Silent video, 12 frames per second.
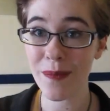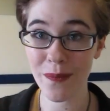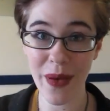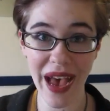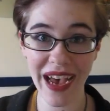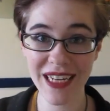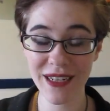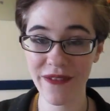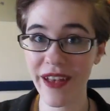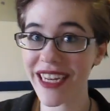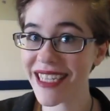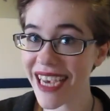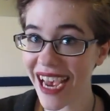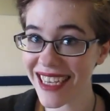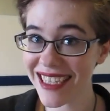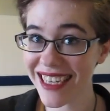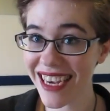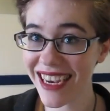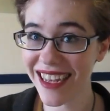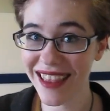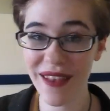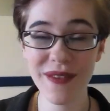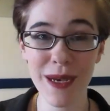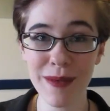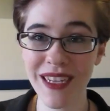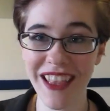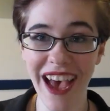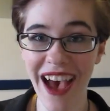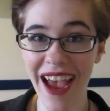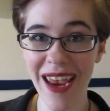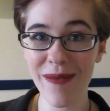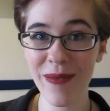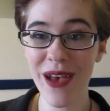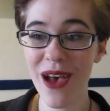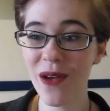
bad, fantastic, lives up to the hype,